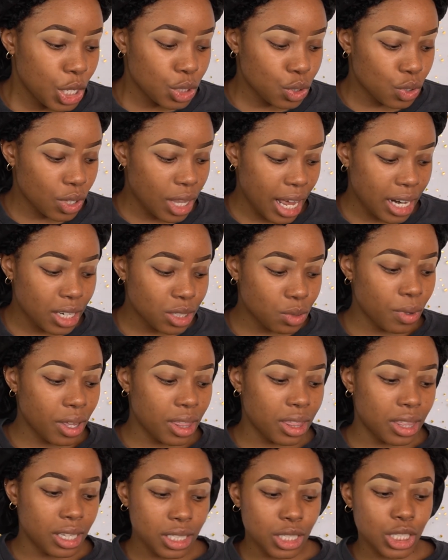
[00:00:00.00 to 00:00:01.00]
So that is
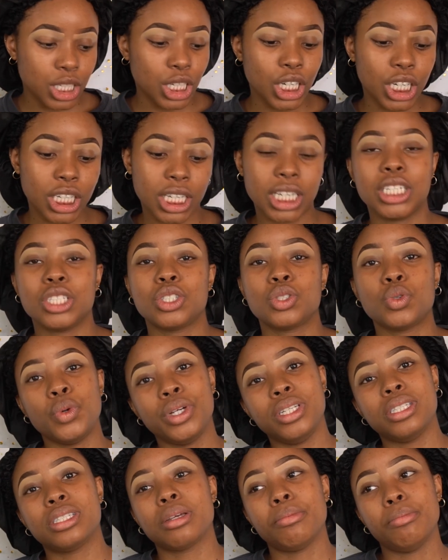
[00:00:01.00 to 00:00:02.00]
what this look is
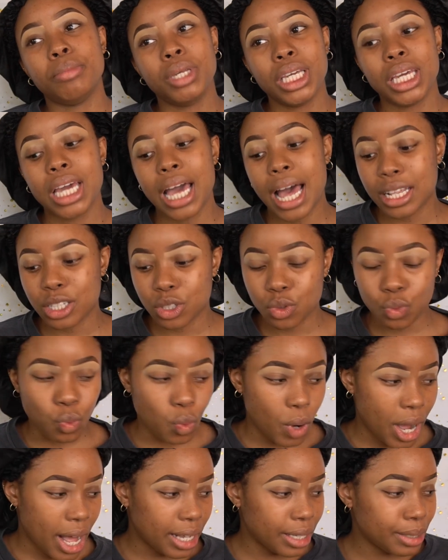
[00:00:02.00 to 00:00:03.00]
going to be as
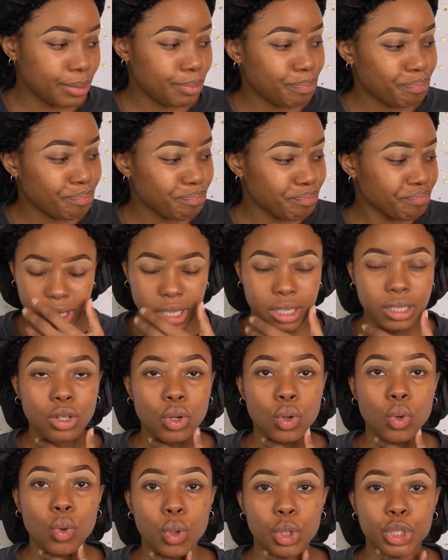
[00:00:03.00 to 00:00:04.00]
well. It's a
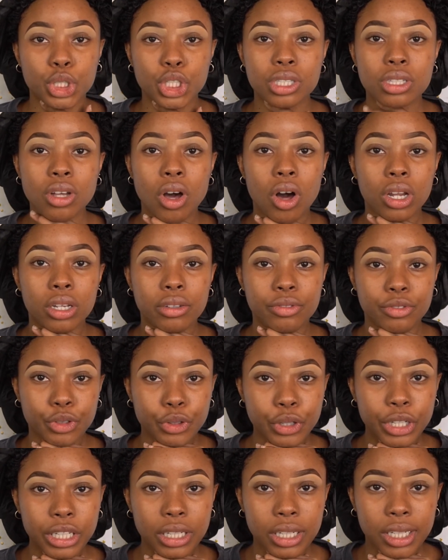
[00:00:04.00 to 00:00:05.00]
gorgeous olive
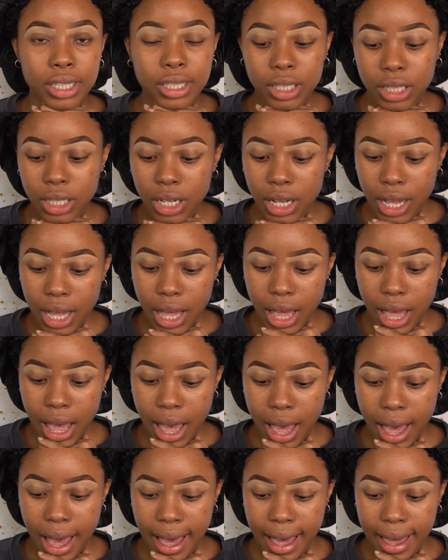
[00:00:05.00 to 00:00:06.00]
green look,
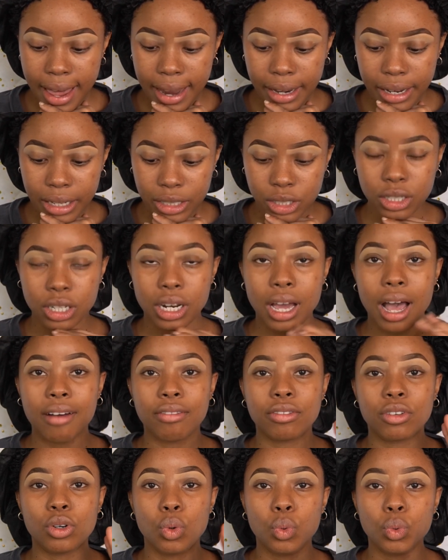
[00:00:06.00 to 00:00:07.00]
and it's gonna have
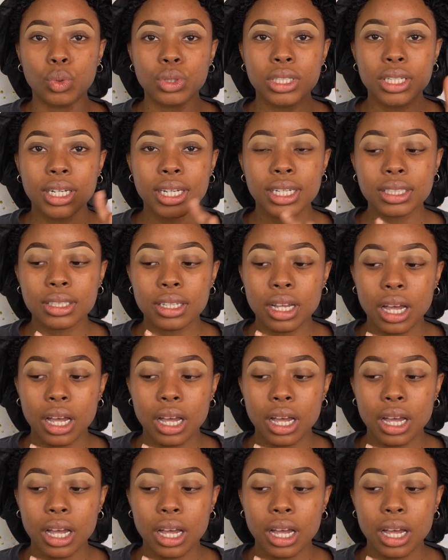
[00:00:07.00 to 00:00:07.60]
gold in it.